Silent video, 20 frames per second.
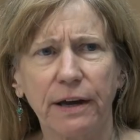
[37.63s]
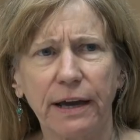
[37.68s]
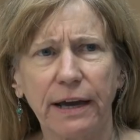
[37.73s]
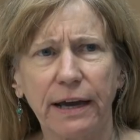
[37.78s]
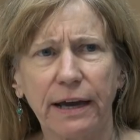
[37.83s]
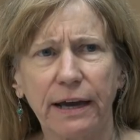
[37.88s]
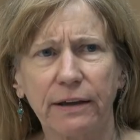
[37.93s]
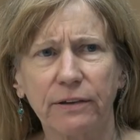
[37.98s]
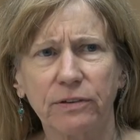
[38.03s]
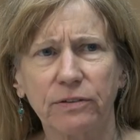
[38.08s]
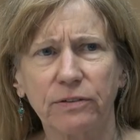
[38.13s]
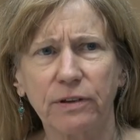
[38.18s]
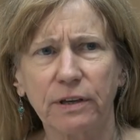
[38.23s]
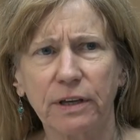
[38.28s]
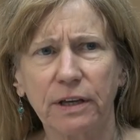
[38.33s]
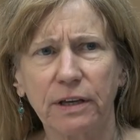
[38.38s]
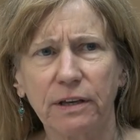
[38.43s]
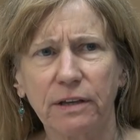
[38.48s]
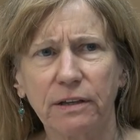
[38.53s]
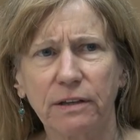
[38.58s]
as
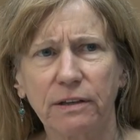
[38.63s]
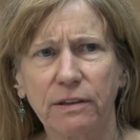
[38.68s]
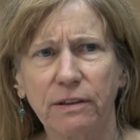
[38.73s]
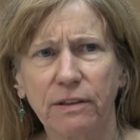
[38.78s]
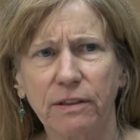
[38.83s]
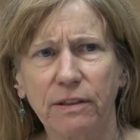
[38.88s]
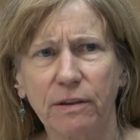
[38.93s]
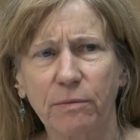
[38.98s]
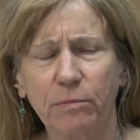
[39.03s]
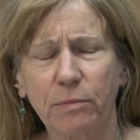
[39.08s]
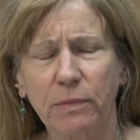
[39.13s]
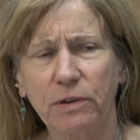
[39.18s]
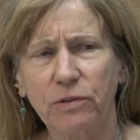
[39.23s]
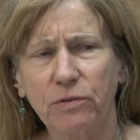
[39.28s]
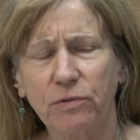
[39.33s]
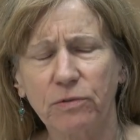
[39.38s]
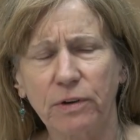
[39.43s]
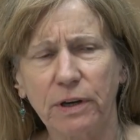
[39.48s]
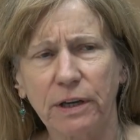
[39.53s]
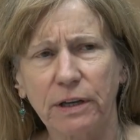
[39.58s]
in the
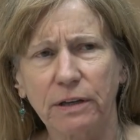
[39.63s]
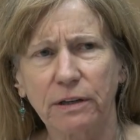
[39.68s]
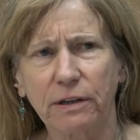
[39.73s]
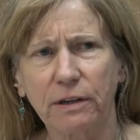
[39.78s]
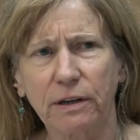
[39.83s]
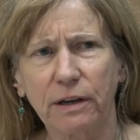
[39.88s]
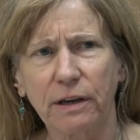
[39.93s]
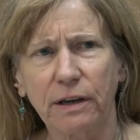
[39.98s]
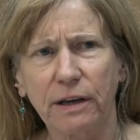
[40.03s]
mystery, and,